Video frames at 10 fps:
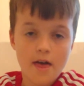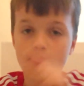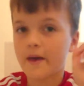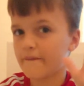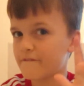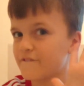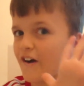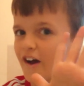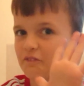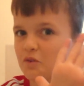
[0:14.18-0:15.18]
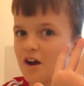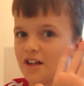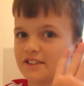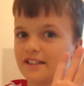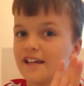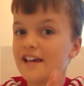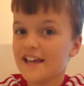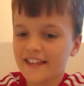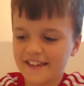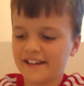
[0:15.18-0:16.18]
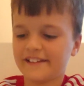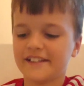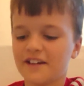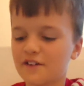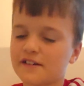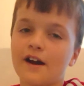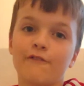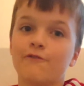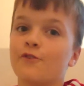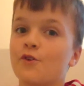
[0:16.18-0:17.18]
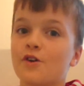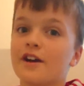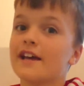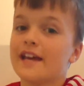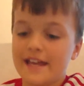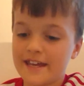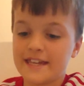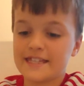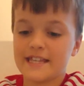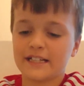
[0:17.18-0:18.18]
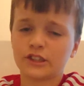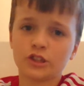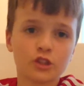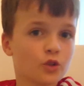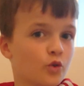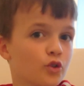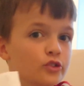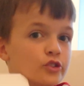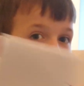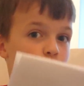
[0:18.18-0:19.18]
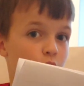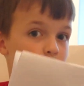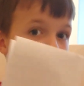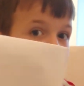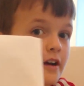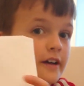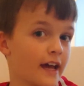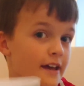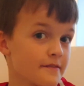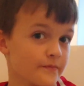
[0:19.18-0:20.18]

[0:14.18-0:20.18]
Them 5 words you need to look out for in this short story, okay?